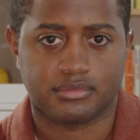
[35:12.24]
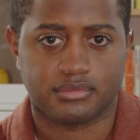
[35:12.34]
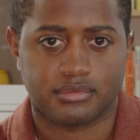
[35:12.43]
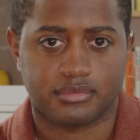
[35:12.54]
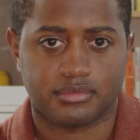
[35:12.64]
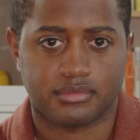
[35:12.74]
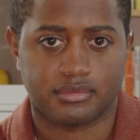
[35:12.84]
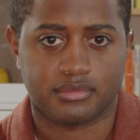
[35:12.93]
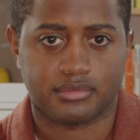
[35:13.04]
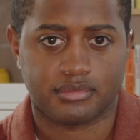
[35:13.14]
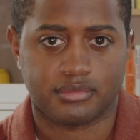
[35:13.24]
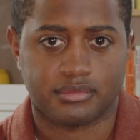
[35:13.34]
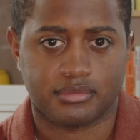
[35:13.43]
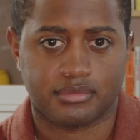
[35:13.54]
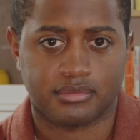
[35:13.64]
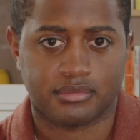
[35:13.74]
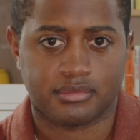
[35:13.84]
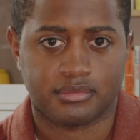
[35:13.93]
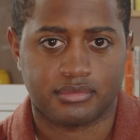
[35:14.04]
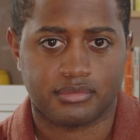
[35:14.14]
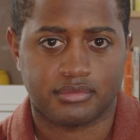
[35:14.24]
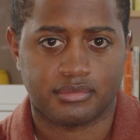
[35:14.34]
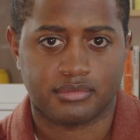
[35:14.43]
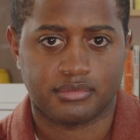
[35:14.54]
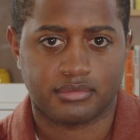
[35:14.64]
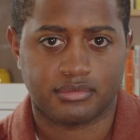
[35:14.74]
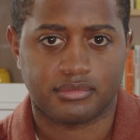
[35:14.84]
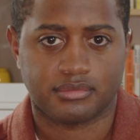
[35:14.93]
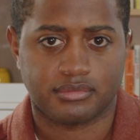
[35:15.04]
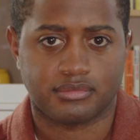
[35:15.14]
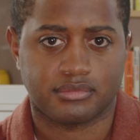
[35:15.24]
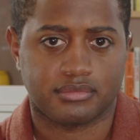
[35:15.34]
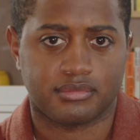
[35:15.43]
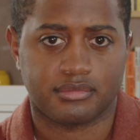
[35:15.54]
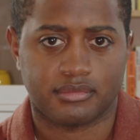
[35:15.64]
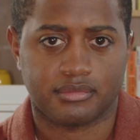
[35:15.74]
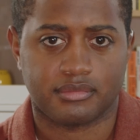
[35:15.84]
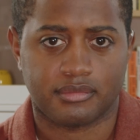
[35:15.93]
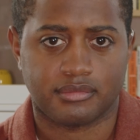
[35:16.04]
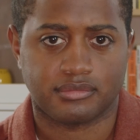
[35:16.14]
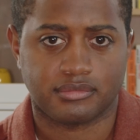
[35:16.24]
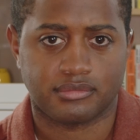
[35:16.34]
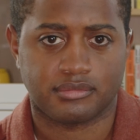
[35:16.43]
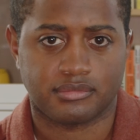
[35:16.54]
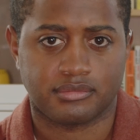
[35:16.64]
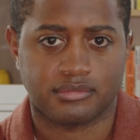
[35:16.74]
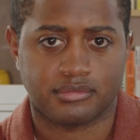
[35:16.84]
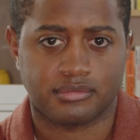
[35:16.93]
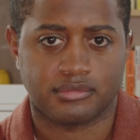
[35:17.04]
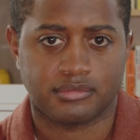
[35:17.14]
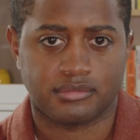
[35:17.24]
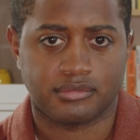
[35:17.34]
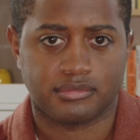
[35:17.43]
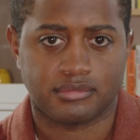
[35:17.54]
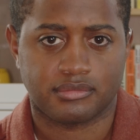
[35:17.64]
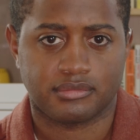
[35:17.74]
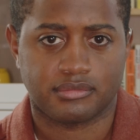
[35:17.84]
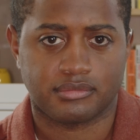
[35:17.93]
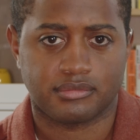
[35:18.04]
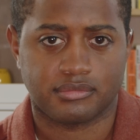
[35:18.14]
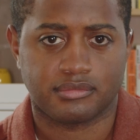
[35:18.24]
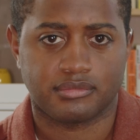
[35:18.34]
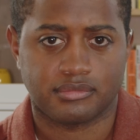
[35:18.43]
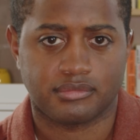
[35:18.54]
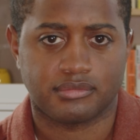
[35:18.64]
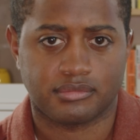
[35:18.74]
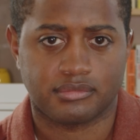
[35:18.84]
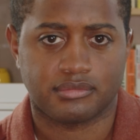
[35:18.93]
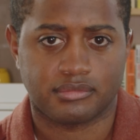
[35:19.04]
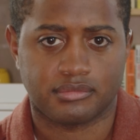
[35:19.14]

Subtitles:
The person shown says nothing.